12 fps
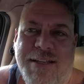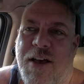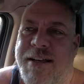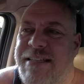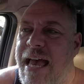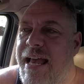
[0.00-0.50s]

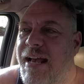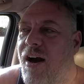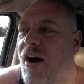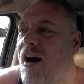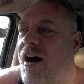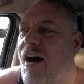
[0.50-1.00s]
like saying,
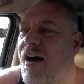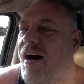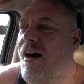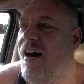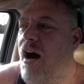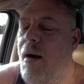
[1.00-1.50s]

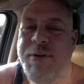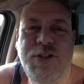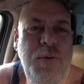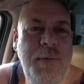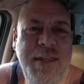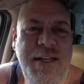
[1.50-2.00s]
I'm a
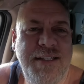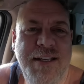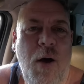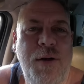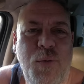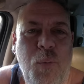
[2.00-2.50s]
swimmer that doesn't
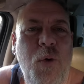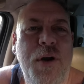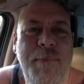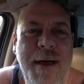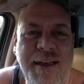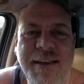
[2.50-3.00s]
go in the
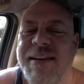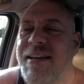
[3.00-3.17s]
water, mate.